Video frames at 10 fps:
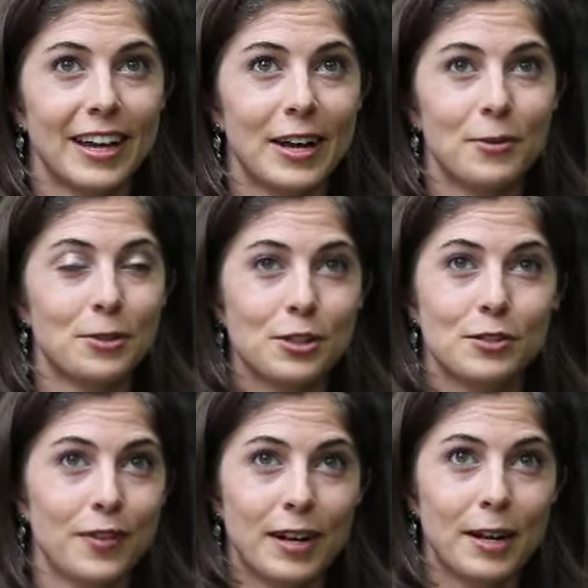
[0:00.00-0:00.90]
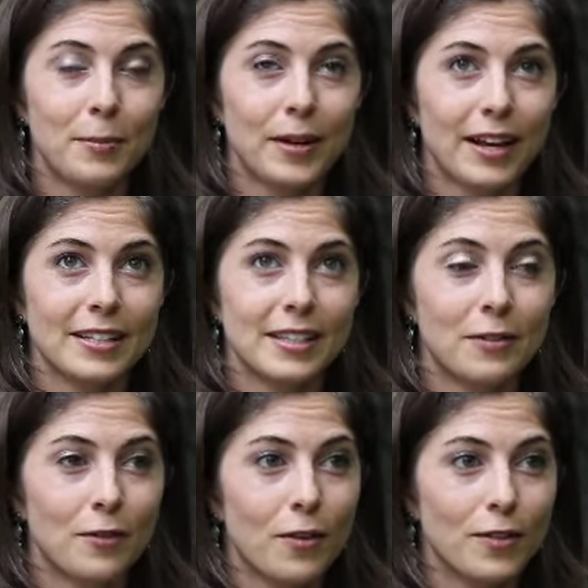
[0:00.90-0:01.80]
it was just funny because it
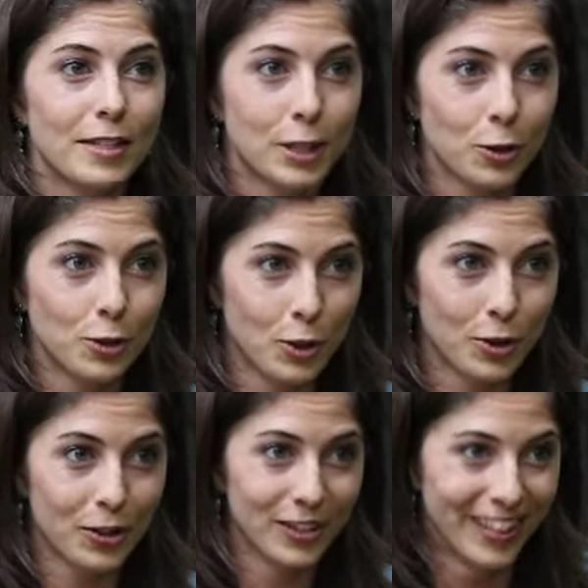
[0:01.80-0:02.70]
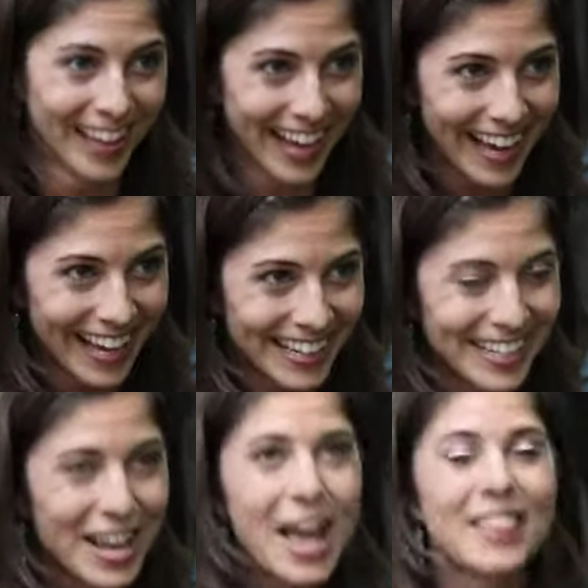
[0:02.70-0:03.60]
involved this little turtle
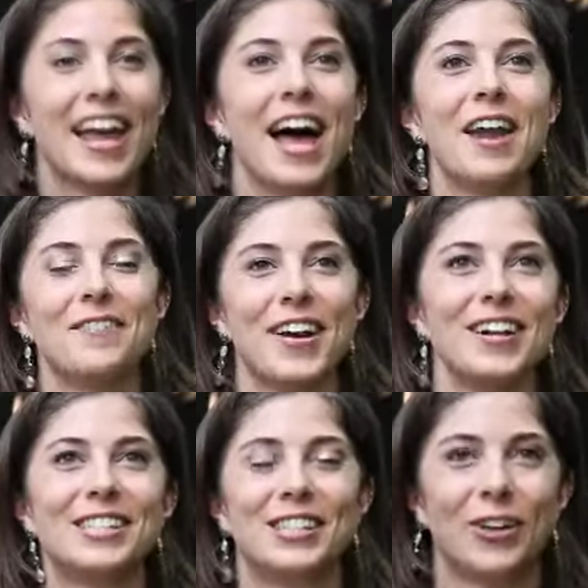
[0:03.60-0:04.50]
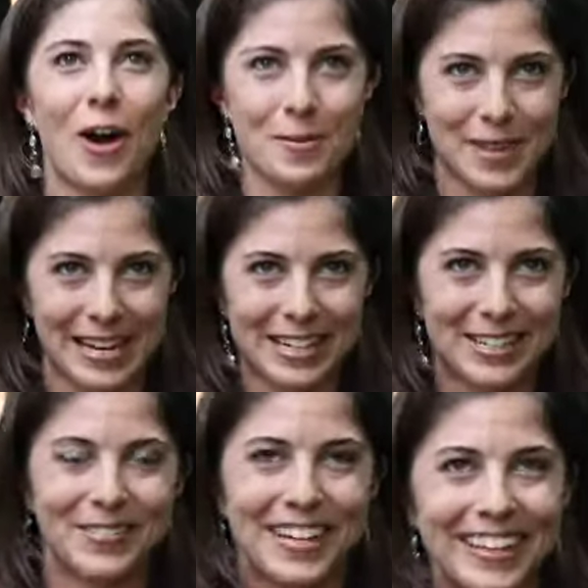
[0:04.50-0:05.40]
that had a very strong meaning
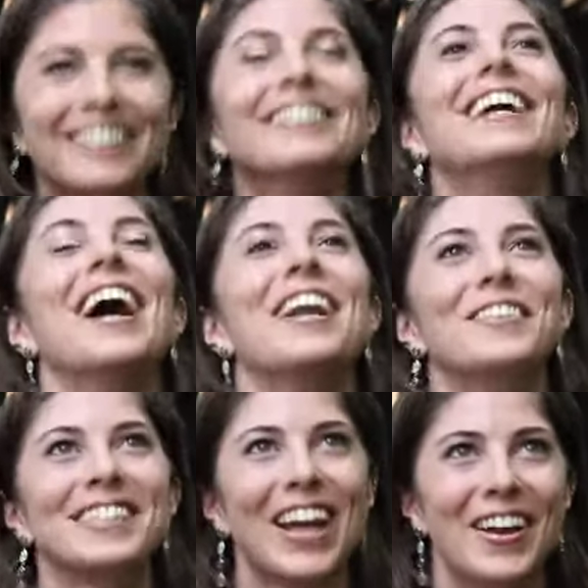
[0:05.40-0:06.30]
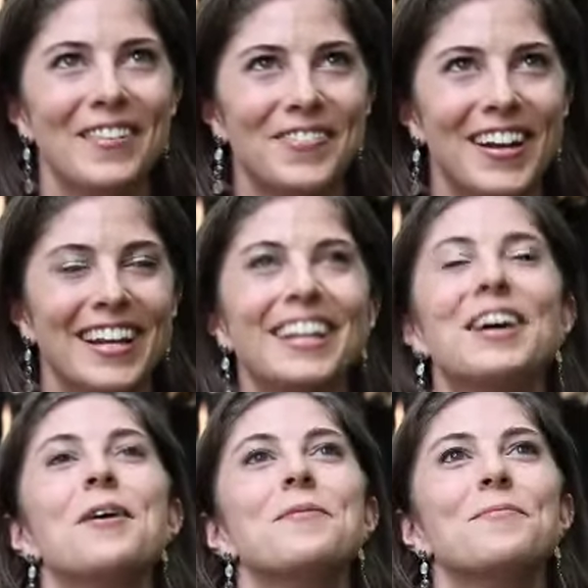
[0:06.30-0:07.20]
to me, and it was kind of funny,
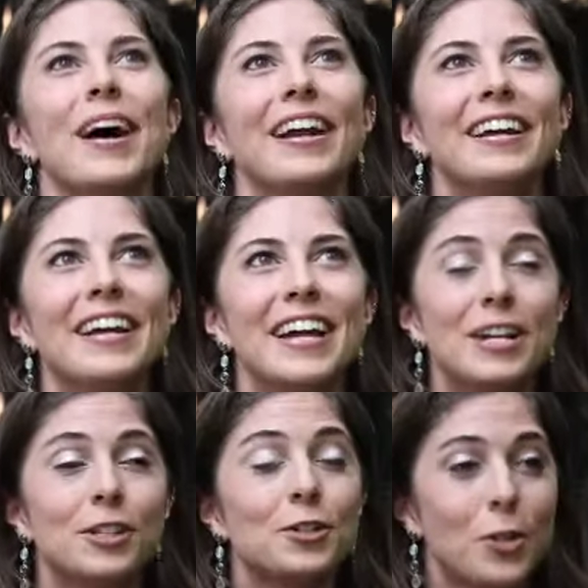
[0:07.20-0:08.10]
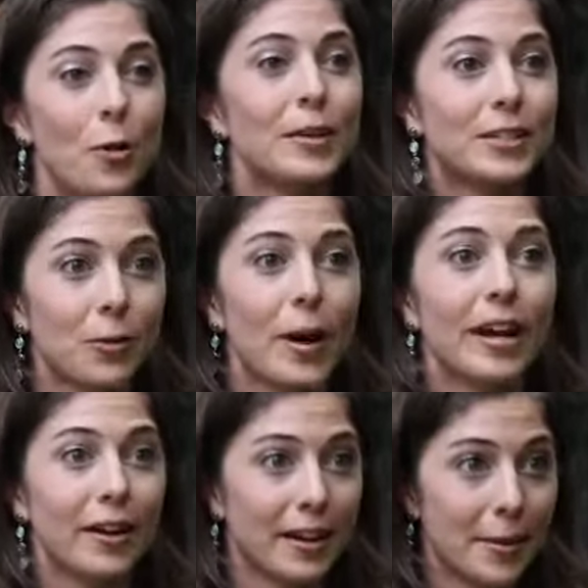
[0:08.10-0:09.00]
but he just told me to wait
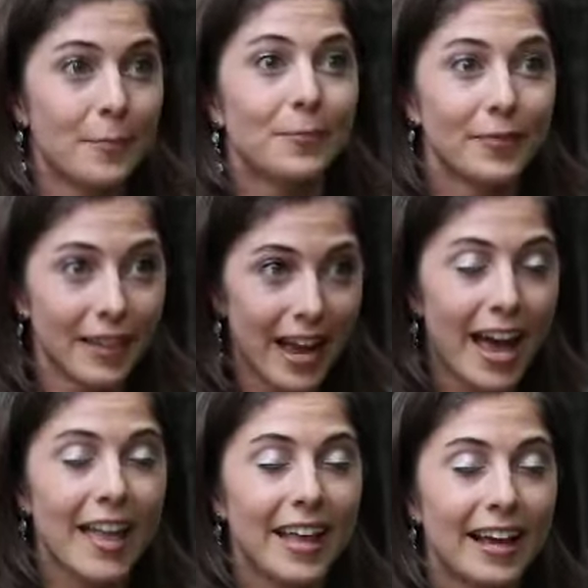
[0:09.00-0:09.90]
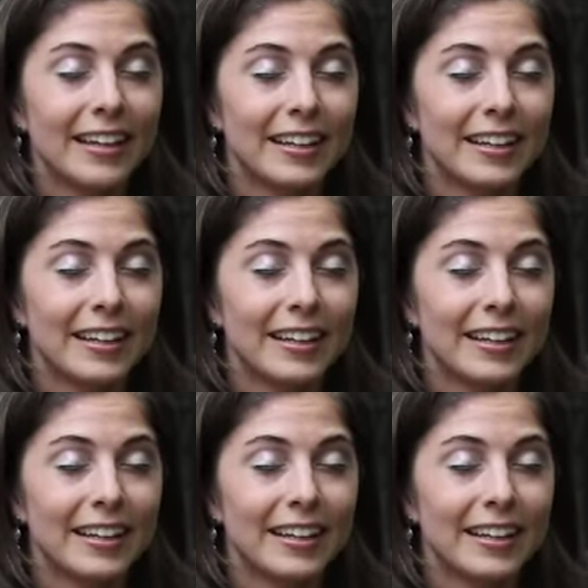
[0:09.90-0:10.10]
on him and that